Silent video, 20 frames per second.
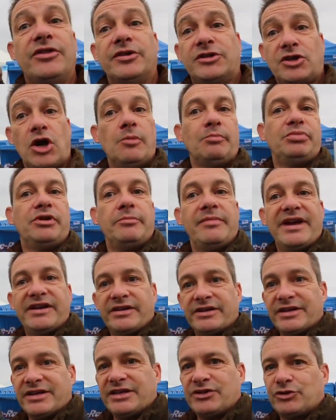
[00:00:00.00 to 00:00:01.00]
they're
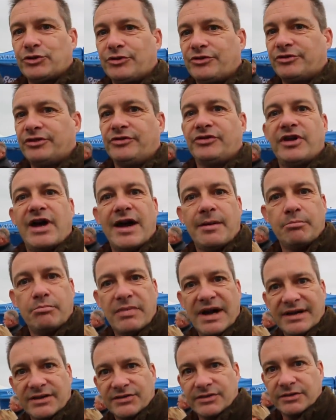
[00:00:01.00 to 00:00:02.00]
complimenting each other on the
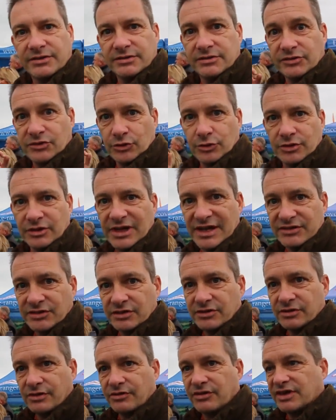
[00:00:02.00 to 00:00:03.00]
handbags and
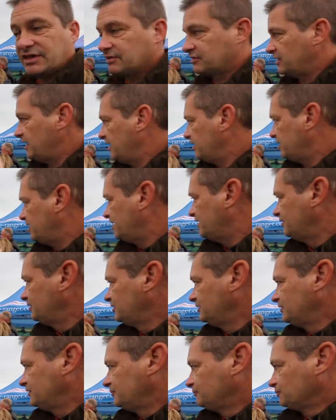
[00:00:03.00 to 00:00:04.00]
sunglasses and things like
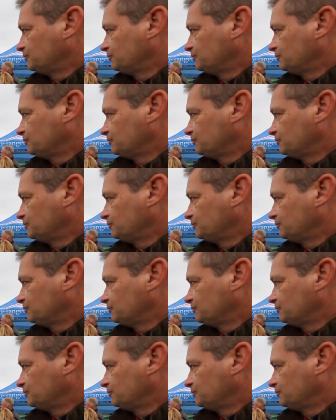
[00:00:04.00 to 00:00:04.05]
that.